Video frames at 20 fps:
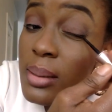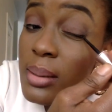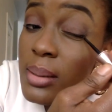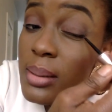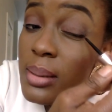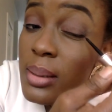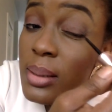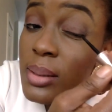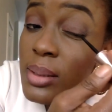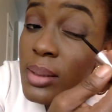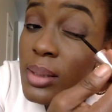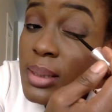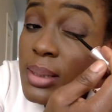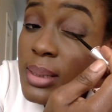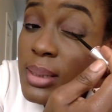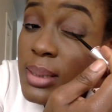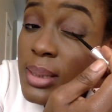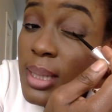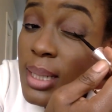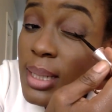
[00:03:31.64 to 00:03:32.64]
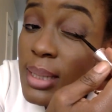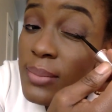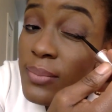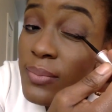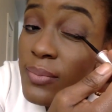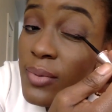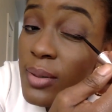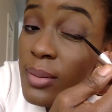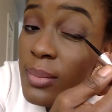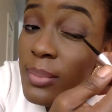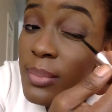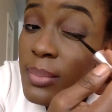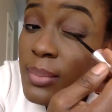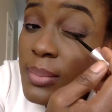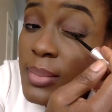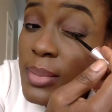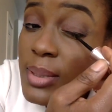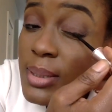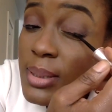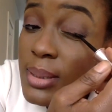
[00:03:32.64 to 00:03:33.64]
So you just start
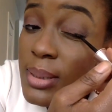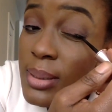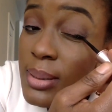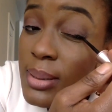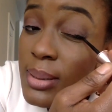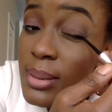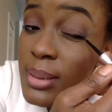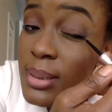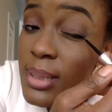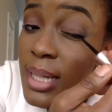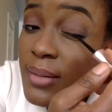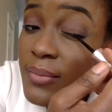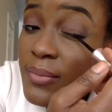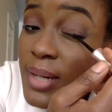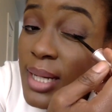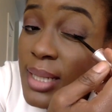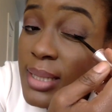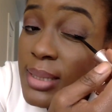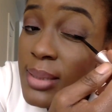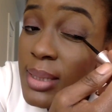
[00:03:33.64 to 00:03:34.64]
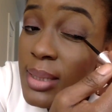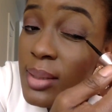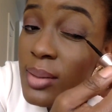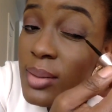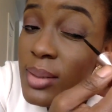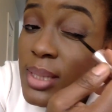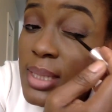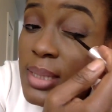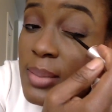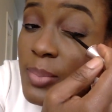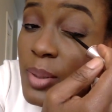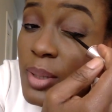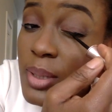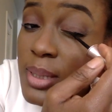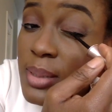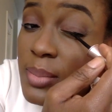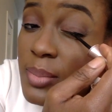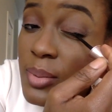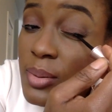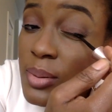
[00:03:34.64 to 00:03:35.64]
as close as
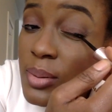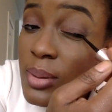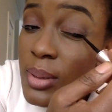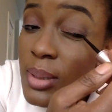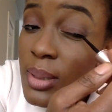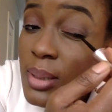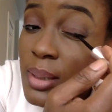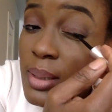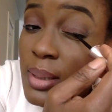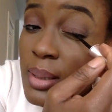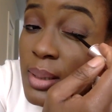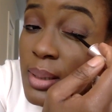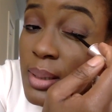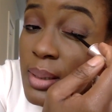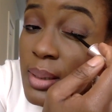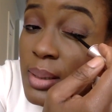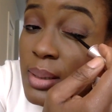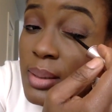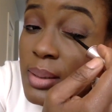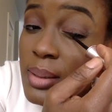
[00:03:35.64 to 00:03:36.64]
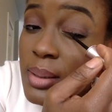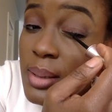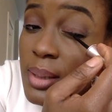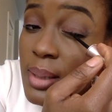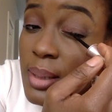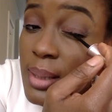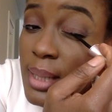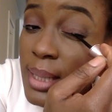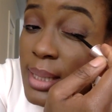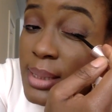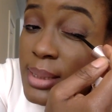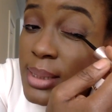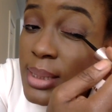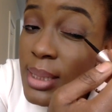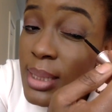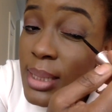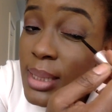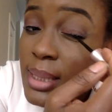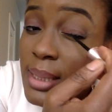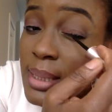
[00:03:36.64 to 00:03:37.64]
possible to your lash
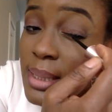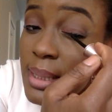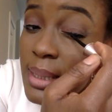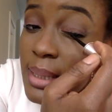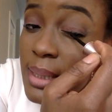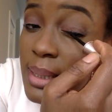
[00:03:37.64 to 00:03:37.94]
line.